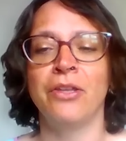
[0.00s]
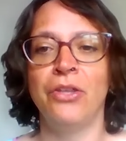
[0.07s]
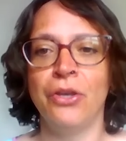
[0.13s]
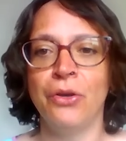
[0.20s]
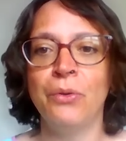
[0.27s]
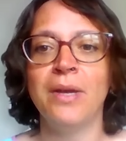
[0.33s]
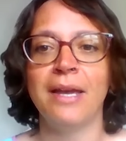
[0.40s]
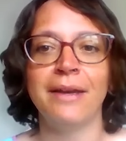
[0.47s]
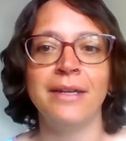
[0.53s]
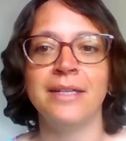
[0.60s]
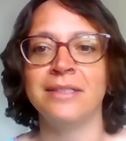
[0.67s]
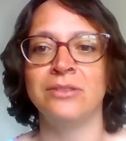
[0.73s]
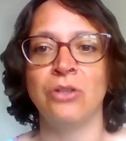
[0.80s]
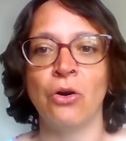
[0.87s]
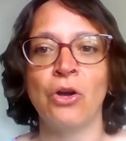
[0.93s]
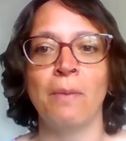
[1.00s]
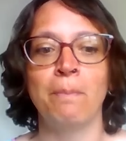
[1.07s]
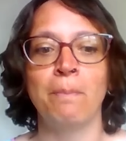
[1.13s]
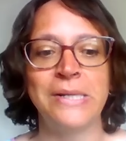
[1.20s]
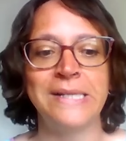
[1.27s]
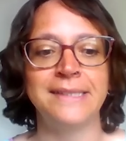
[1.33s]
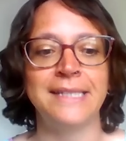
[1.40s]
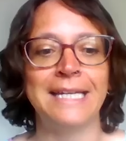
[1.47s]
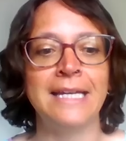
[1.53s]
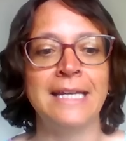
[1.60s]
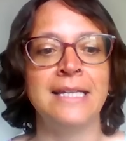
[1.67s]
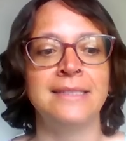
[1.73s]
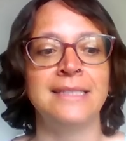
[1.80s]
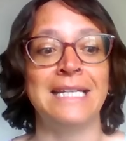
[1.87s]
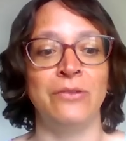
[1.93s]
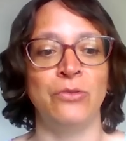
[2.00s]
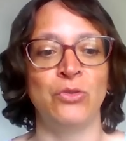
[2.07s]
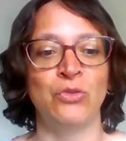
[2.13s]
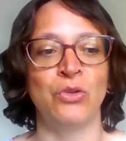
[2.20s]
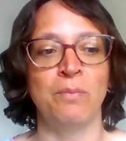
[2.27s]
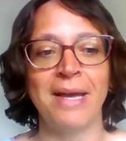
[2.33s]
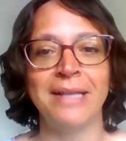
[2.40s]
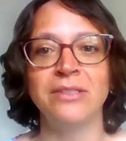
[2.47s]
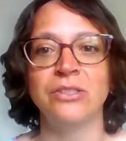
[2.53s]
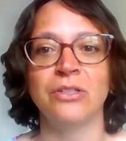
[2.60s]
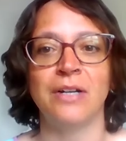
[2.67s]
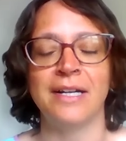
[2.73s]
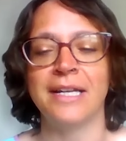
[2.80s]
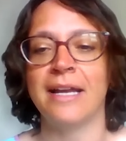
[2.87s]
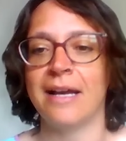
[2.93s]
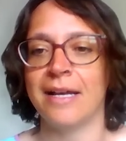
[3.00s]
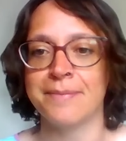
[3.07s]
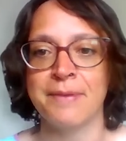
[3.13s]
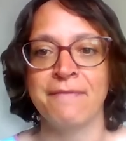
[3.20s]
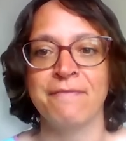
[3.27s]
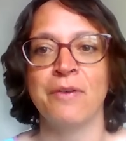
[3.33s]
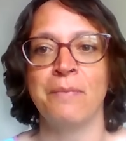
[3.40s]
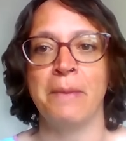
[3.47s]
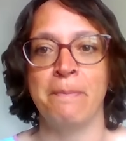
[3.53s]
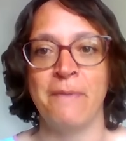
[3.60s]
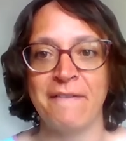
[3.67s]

The UK is not complicit; it is instrumental, and it has been from the